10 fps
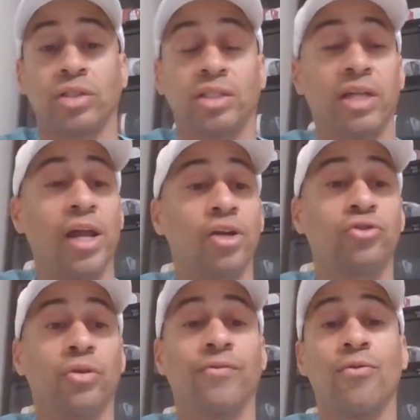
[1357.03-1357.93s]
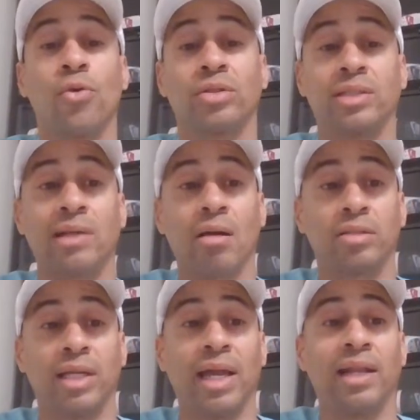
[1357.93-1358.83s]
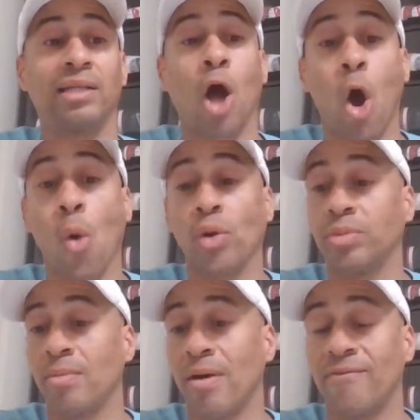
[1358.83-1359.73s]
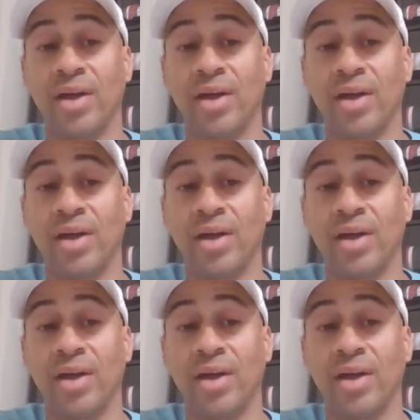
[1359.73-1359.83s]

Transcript: because the Air Jordan 4 since I was a kid has always been my